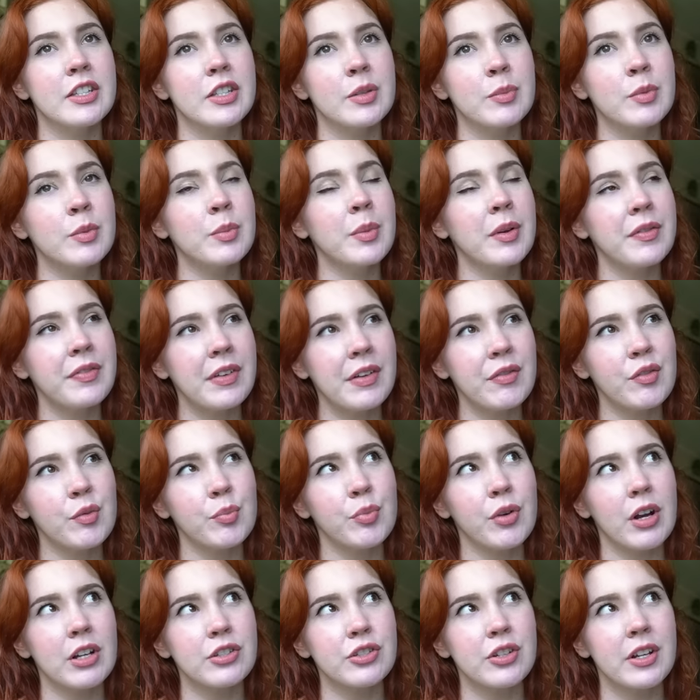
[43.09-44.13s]
some of my favorite
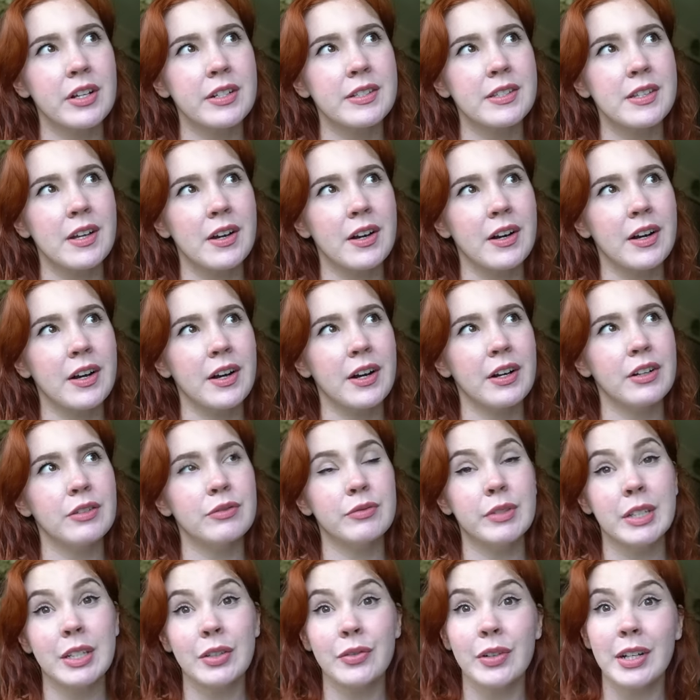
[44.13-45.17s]
projects are
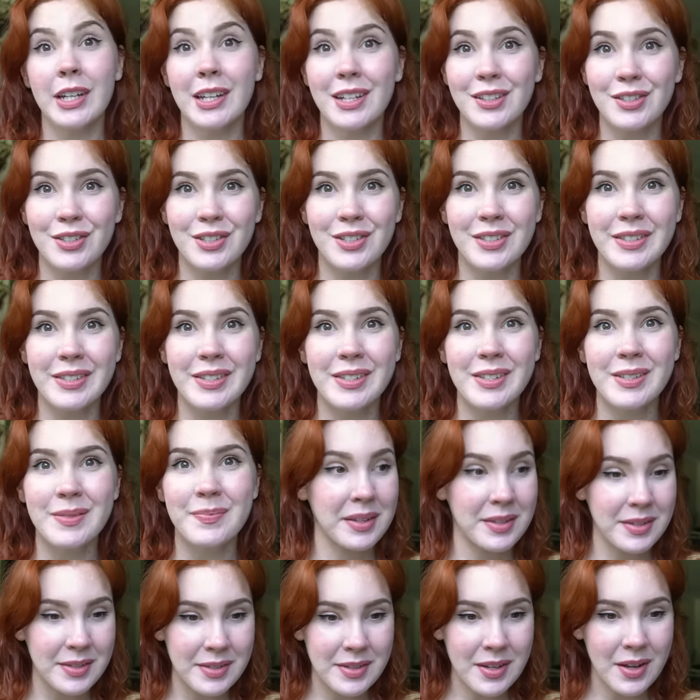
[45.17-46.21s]
recreations.
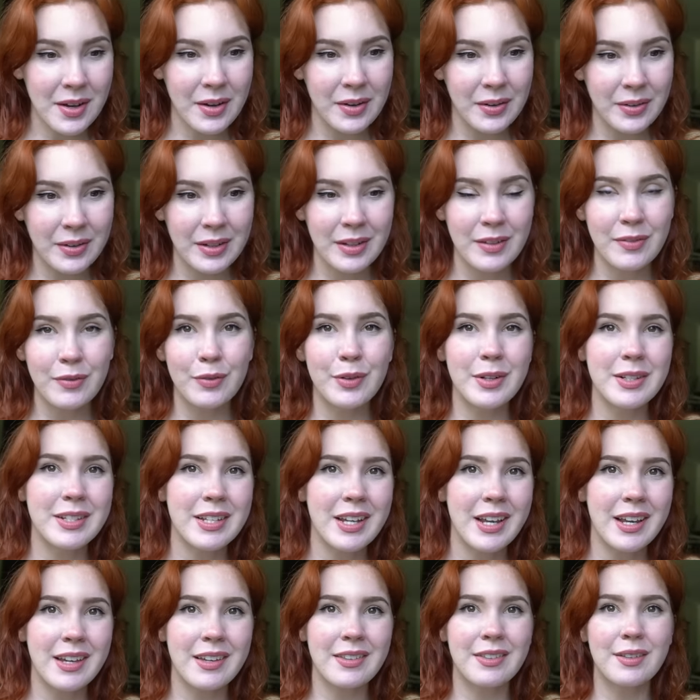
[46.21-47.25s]
And so if we
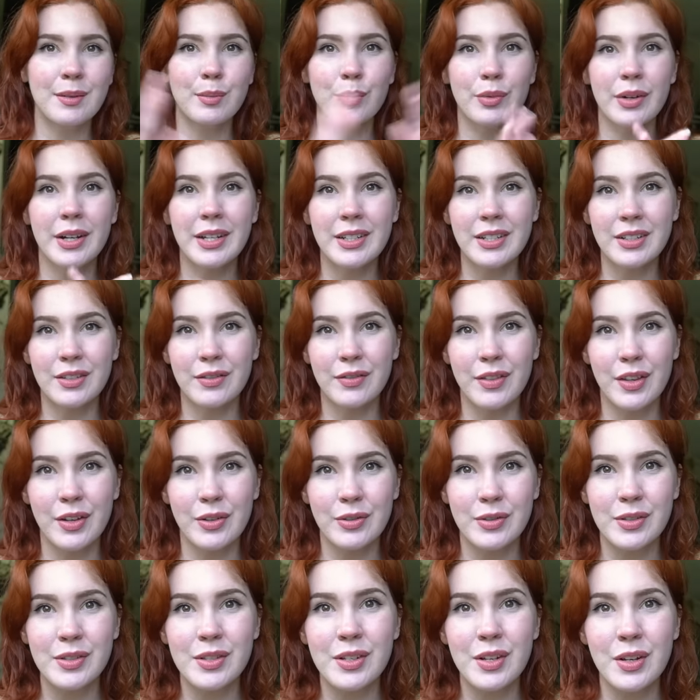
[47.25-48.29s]
take the wand of
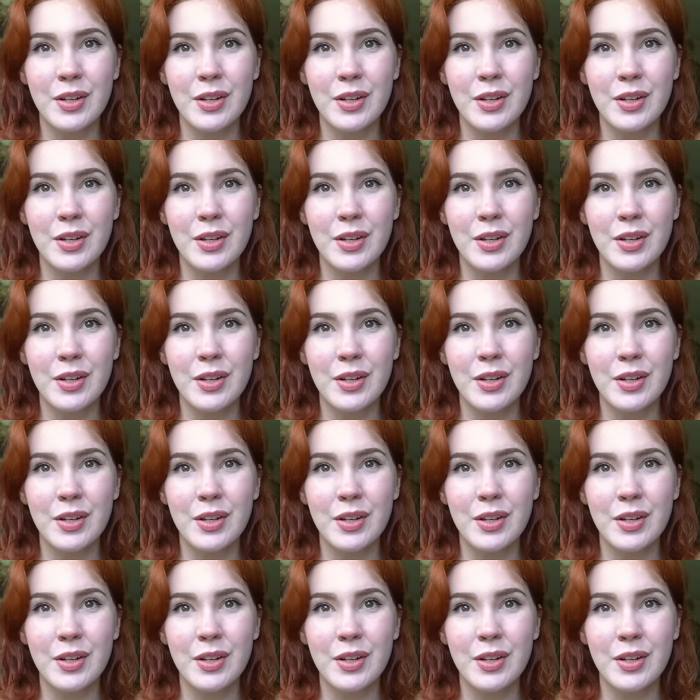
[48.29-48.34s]
those